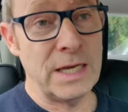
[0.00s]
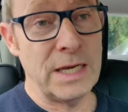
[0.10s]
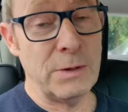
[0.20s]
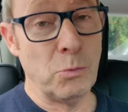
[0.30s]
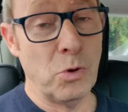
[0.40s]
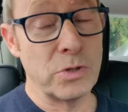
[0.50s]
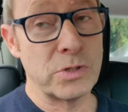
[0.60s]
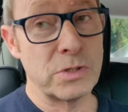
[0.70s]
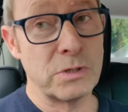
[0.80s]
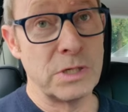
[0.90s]

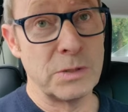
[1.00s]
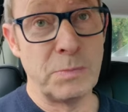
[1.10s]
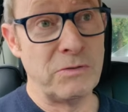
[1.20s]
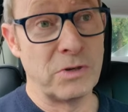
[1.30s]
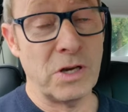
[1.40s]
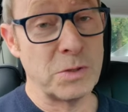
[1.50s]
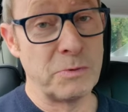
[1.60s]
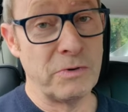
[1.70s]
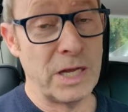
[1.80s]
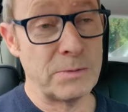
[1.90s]
Car's
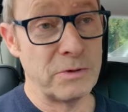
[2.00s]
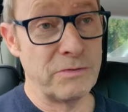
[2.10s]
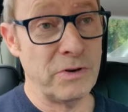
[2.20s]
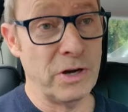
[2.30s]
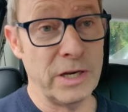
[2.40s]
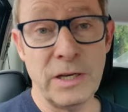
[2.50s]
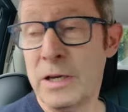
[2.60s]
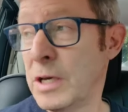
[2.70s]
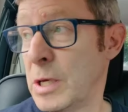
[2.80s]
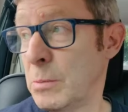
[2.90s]
been running absolutely fine,
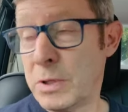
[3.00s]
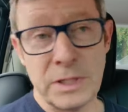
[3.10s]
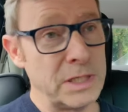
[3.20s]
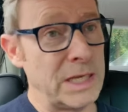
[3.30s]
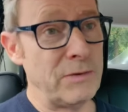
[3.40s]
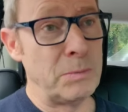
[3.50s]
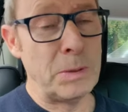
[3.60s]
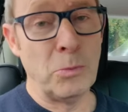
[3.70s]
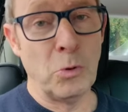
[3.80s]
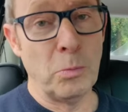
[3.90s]
but I did give it a
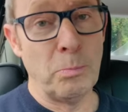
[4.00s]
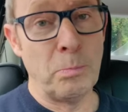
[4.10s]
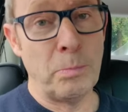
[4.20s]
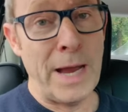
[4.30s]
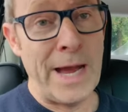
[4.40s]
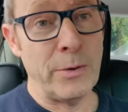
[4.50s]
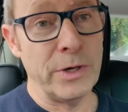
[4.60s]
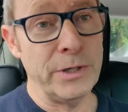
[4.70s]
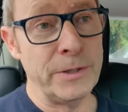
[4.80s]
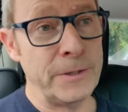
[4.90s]
bit more
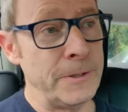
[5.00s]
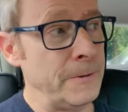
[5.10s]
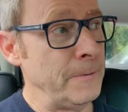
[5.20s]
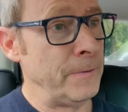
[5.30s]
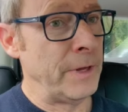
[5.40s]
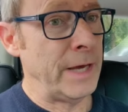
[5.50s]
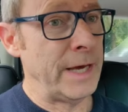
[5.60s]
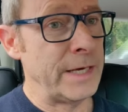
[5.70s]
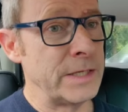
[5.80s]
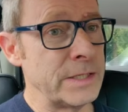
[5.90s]
power,
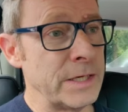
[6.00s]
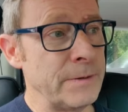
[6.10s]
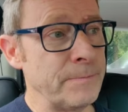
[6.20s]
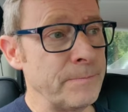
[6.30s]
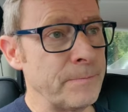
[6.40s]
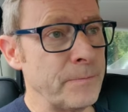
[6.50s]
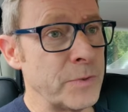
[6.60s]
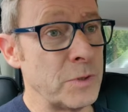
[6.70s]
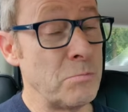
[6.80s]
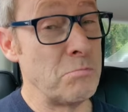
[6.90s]
and
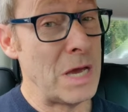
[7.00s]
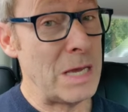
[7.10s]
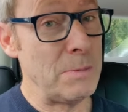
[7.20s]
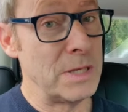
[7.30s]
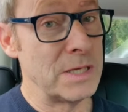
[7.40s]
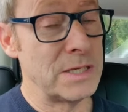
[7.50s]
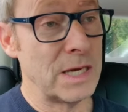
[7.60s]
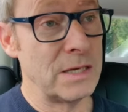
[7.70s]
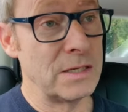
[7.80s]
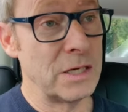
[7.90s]
so maybe the
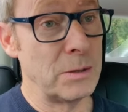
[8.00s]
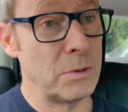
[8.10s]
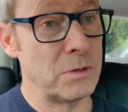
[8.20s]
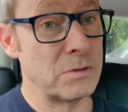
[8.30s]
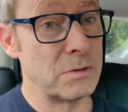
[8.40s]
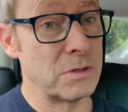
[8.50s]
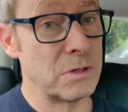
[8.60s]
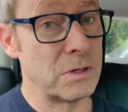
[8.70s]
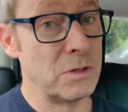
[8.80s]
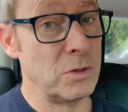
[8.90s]
second turbo's
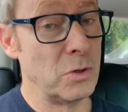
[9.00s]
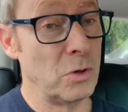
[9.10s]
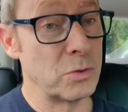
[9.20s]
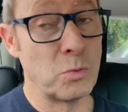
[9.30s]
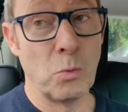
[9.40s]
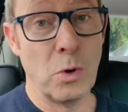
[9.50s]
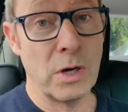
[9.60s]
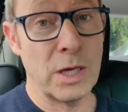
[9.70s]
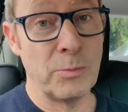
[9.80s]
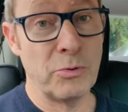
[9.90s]
not
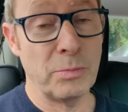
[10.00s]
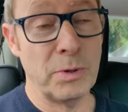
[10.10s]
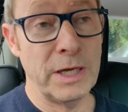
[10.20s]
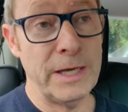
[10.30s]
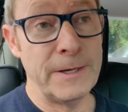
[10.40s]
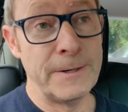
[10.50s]
working properly.